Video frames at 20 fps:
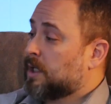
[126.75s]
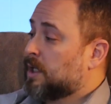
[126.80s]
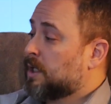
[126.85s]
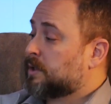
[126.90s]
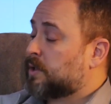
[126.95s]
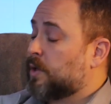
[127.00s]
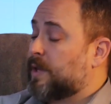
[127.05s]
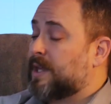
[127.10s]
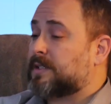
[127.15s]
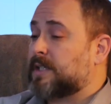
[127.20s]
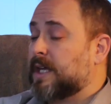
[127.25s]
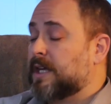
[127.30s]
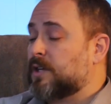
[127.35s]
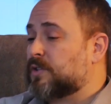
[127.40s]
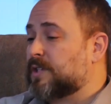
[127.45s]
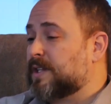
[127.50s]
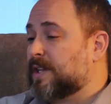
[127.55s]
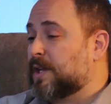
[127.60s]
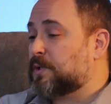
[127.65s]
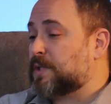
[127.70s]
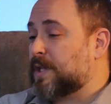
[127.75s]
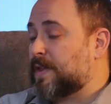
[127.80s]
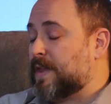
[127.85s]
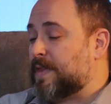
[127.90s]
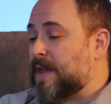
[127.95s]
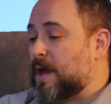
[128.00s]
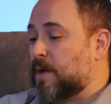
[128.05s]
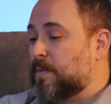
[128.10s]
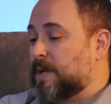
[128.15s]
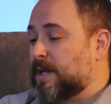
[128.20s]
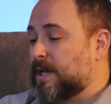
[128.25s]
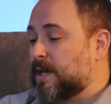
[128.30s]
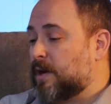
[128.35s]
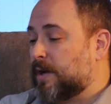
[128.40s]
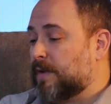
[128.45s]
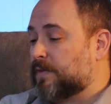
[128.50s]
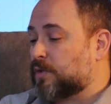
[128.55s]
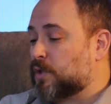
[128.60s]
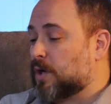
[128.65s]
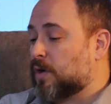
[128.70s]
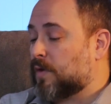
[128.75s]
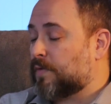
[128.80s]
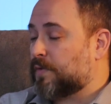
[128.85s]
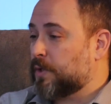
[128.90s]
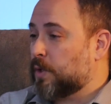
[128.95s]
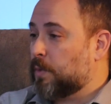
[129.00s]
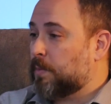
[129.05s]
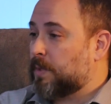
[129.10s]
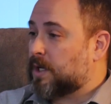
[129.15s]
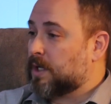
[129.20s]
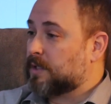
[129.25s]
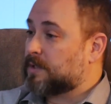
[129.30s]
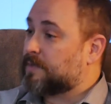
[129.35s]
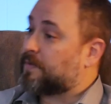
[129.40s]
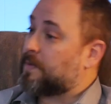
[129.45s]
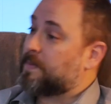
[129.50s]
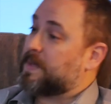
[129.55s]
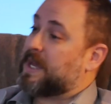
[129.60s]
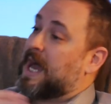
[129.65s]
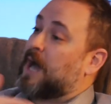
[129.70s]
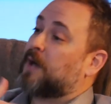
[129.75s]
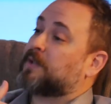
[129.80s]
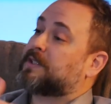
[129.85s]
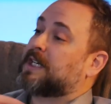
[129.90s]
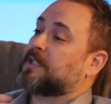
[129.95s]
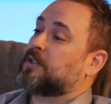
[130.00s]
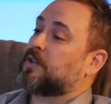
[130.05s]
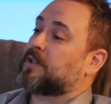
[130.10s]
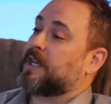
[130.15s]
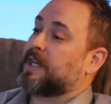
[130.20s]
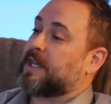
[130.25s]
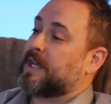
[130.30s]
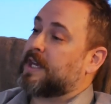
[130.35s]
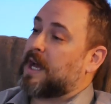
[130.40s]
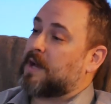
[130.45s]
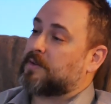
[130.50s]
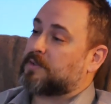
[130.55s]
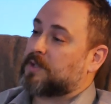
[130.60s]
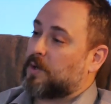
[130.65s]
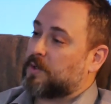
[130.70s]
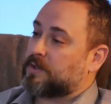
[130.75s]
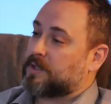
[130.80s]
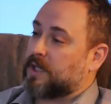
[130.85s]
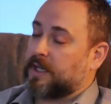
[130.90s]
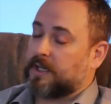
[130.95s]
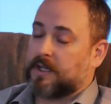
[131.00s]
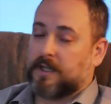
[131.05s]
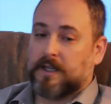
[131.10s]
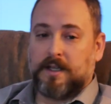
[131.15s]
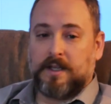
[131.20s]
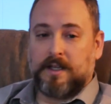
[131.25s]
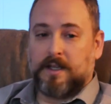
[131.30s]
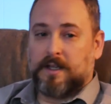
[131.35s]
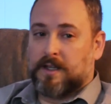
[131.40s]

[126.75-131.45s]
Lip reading: So that's interesting that you say that would be an area of struggle for you, because from the outside looking in, I was always like,